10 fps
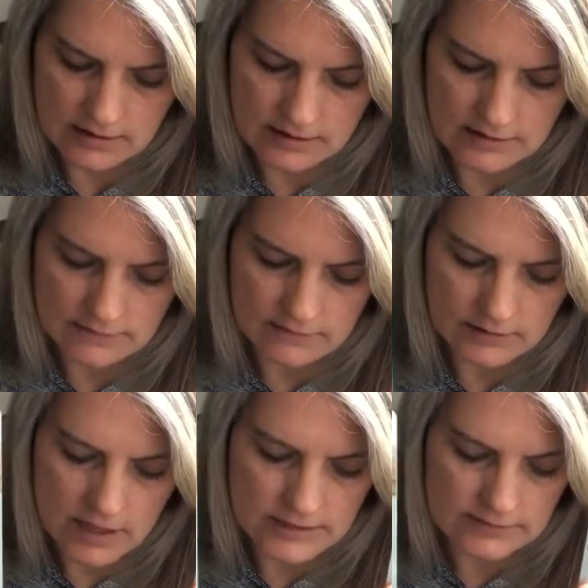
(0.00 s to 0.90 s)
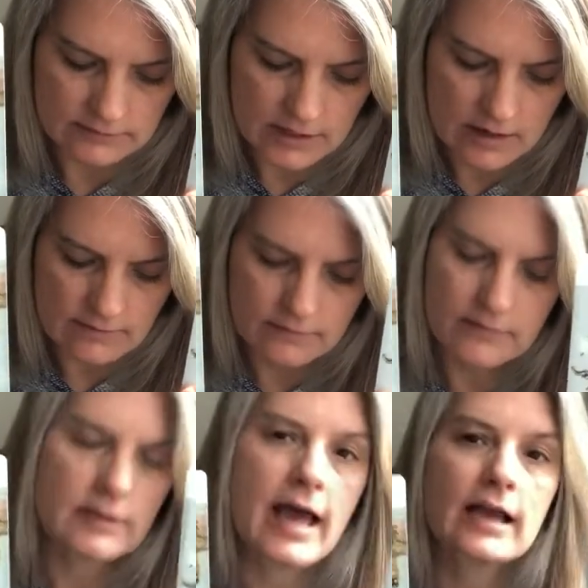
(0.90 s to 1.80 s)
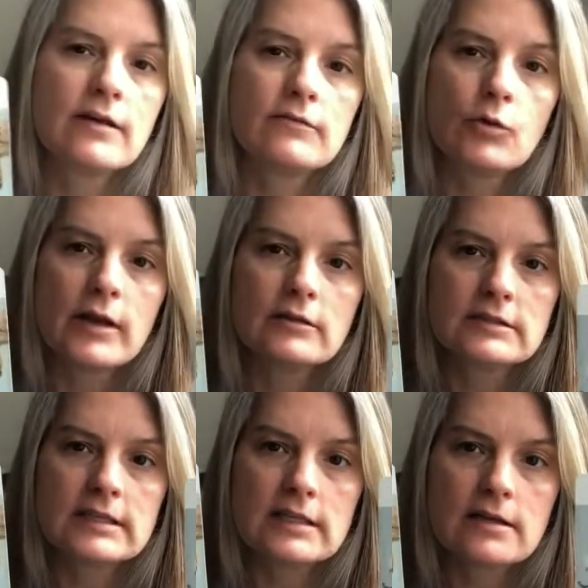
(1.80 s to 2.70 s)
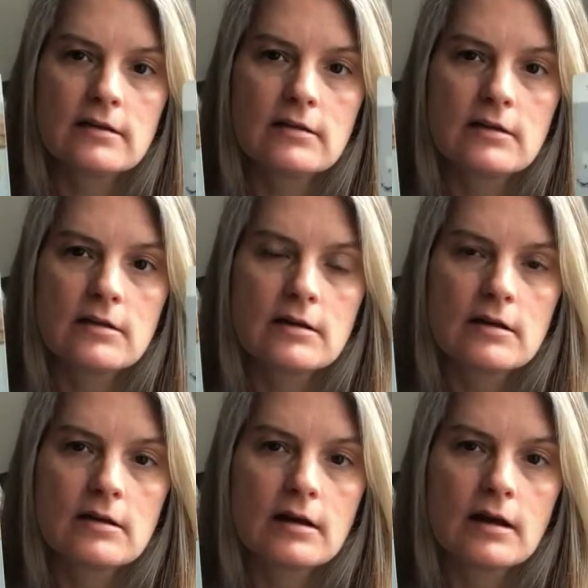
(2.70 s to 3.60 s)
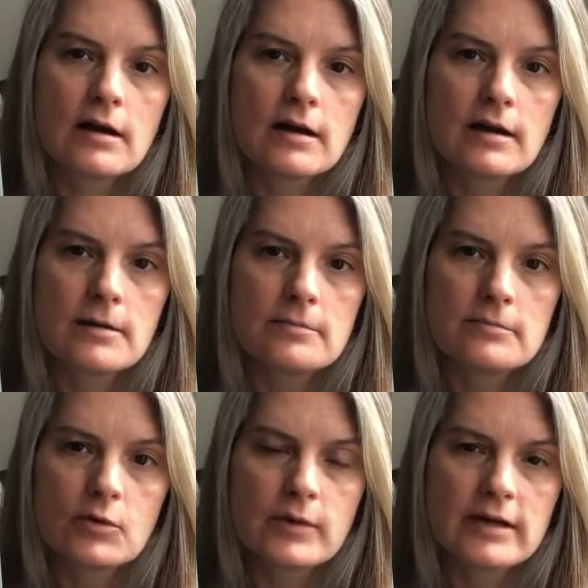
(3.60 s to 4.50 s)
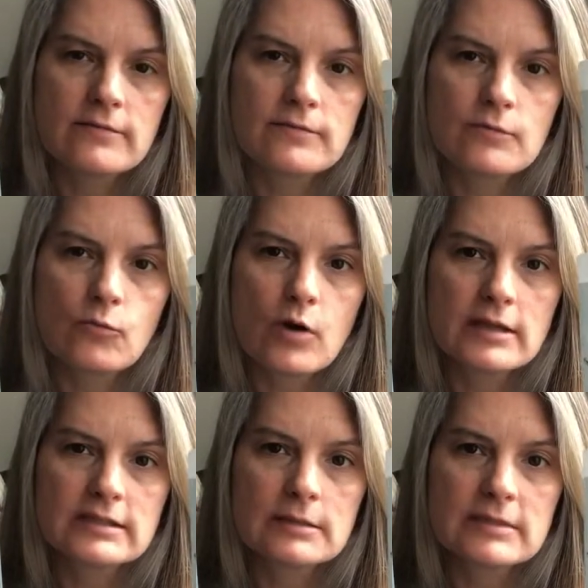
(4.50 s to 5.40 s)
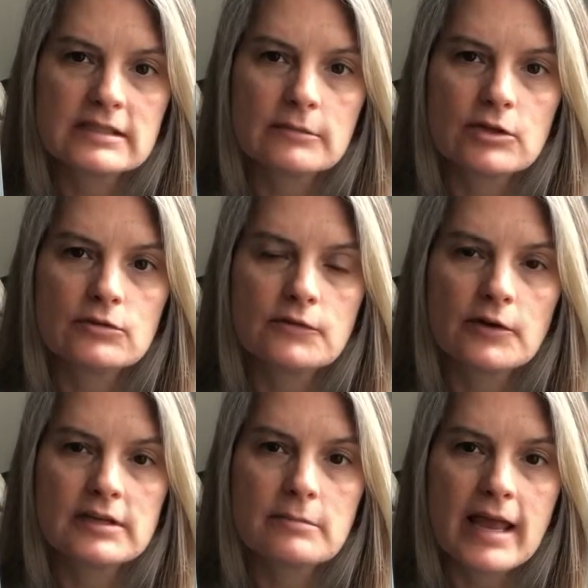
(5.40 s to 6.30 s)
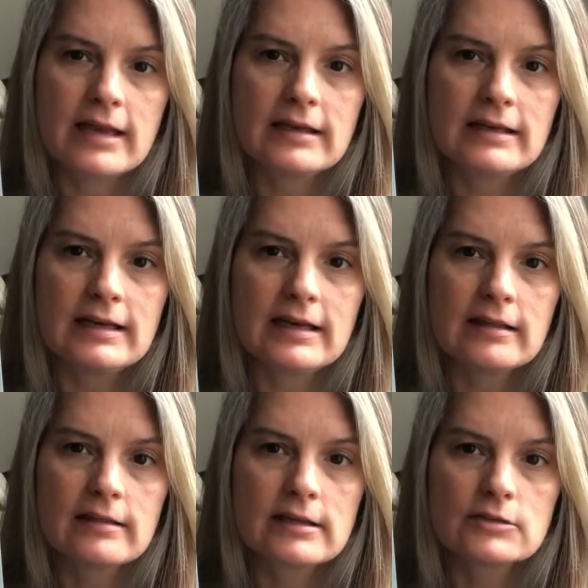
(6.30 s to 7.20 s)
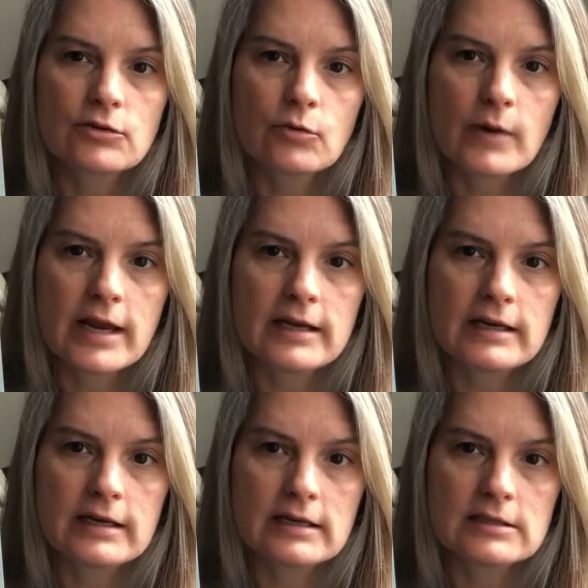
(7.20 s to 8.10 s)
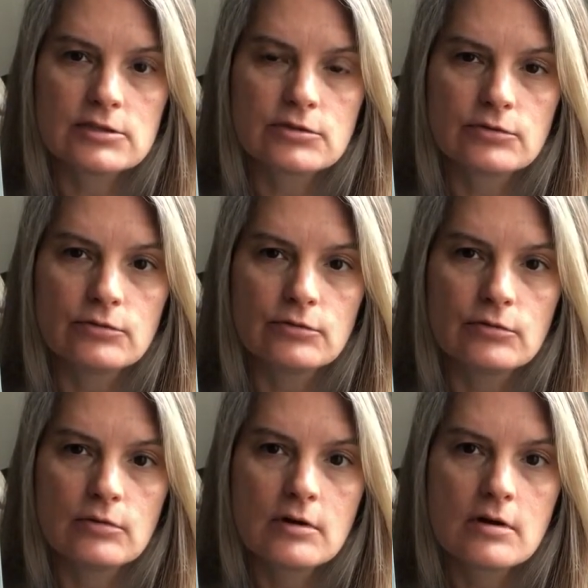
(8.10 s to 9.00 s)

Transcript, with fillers: of loss of love, lack of loyalty. Um, Queen of Wands can be somebody who's very demanding, needing things her way, needing to